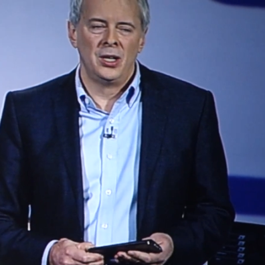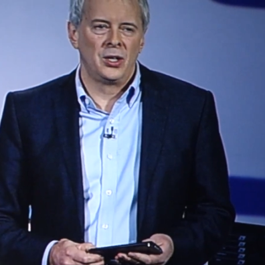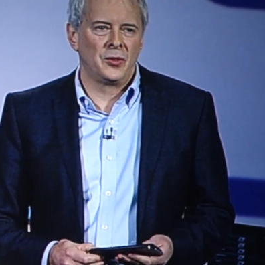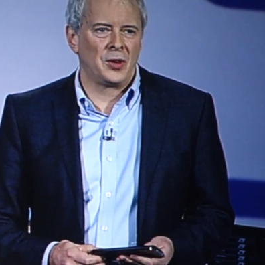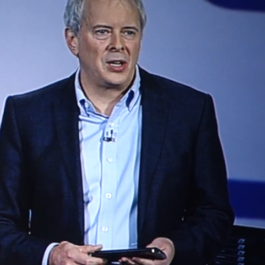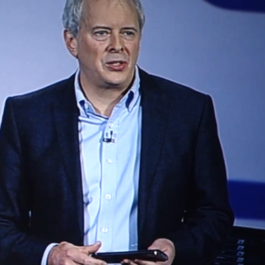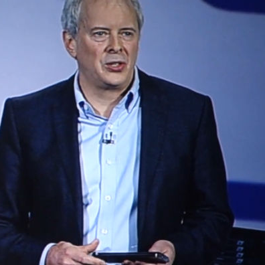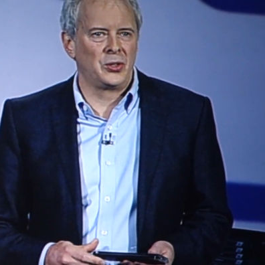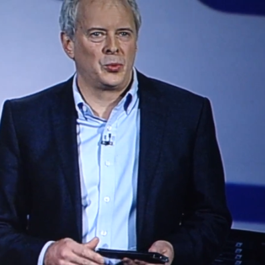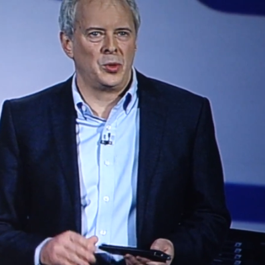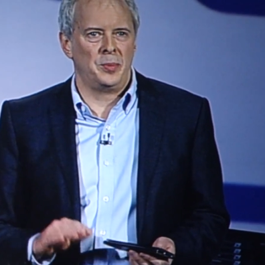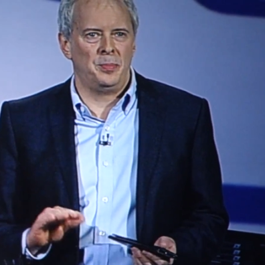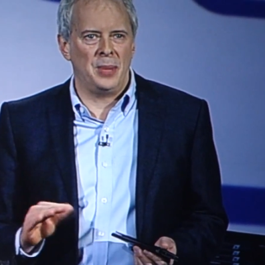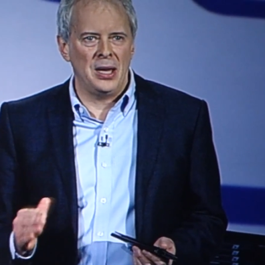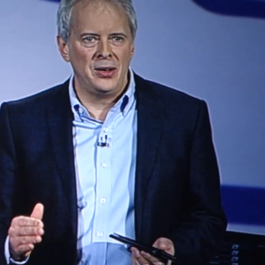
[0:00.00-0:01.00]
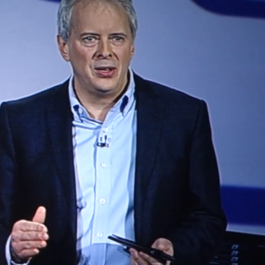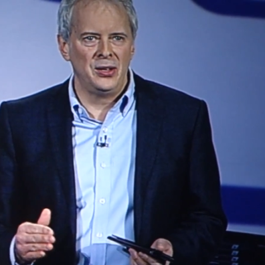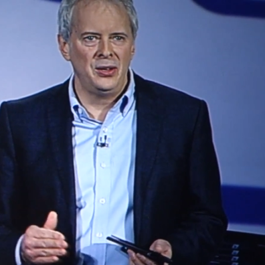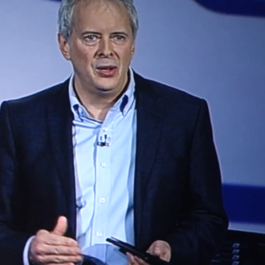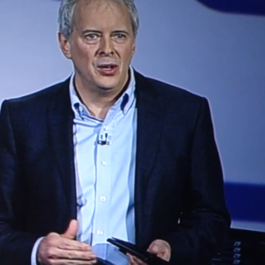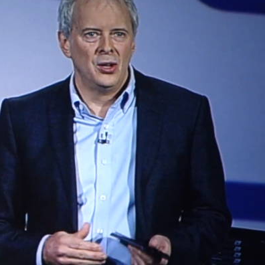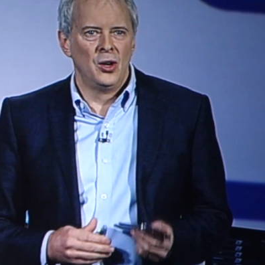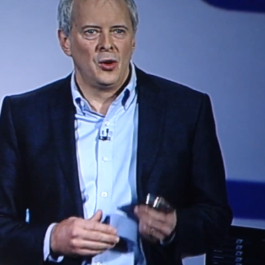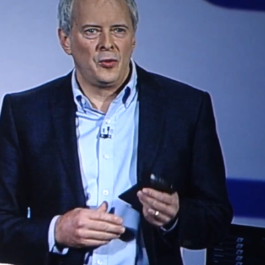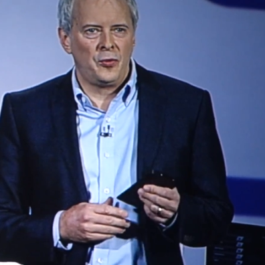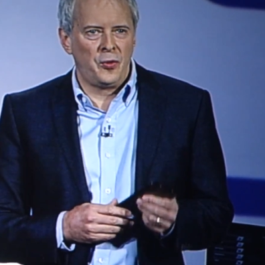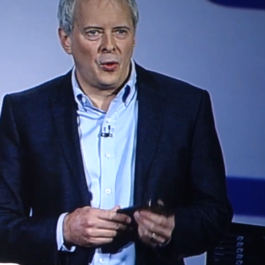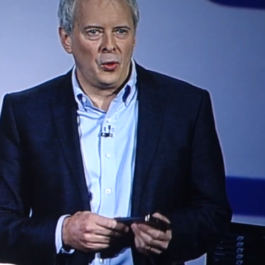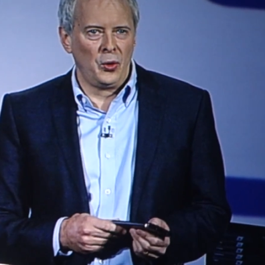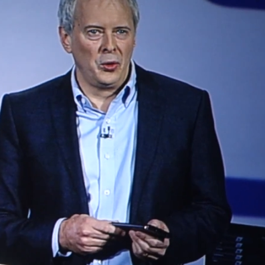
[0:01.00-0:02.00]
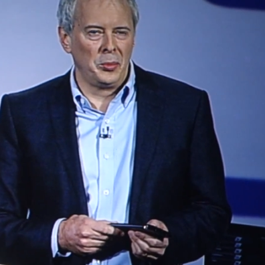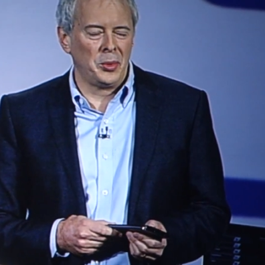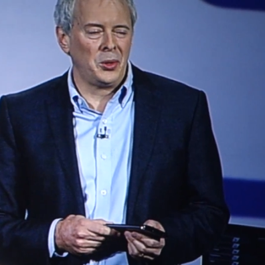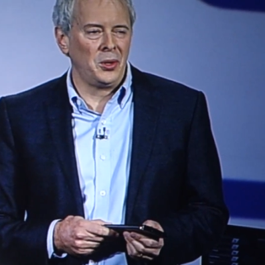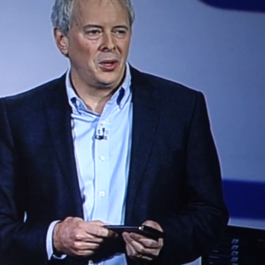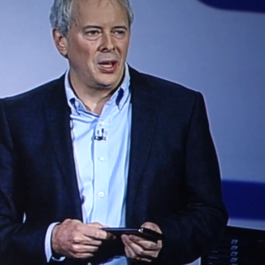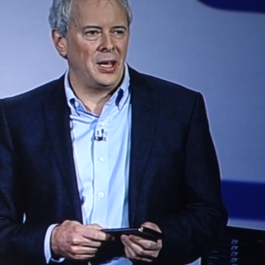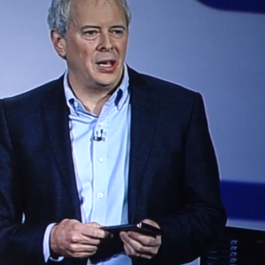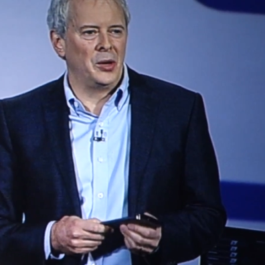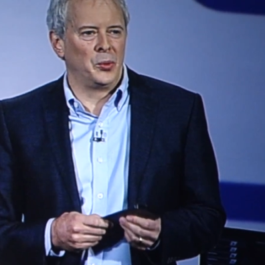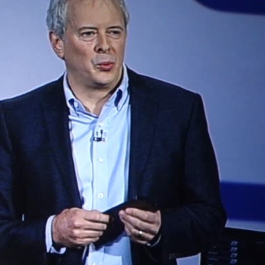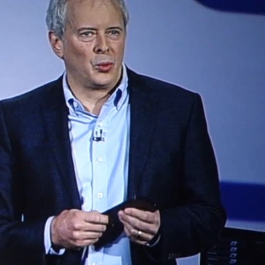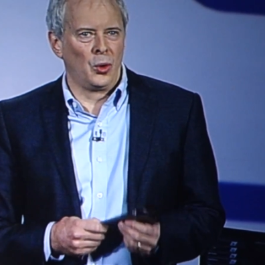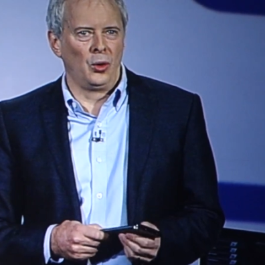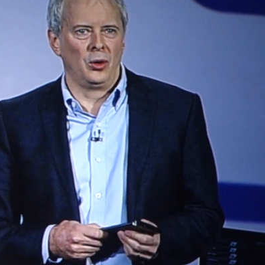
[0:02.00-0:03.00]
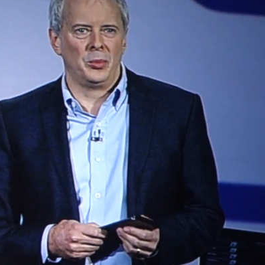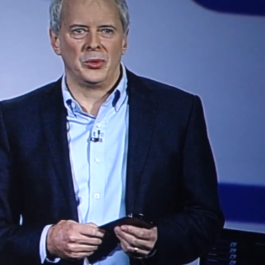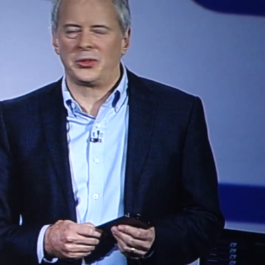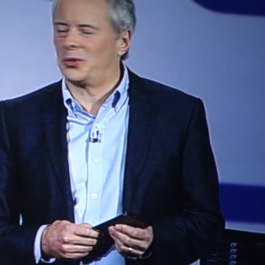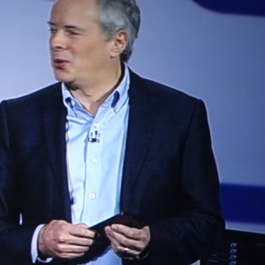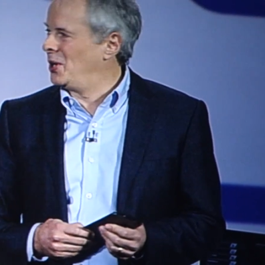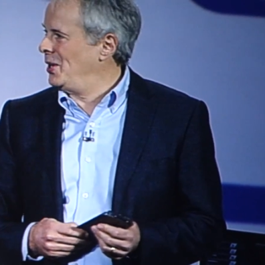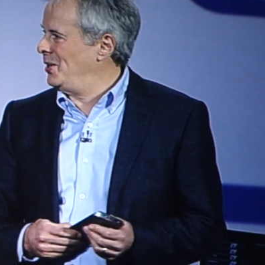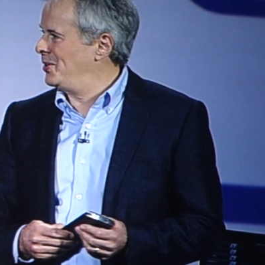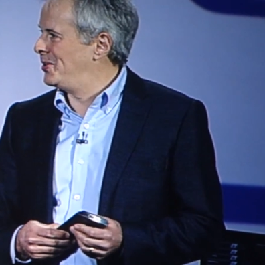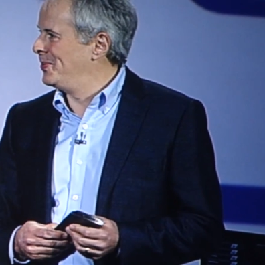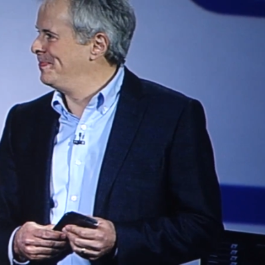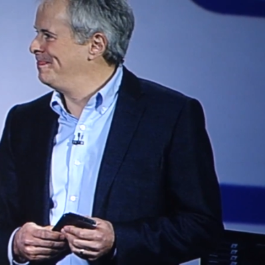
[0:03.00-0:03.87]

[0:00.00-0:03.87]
Devices with bended, foldable, and rollable screens.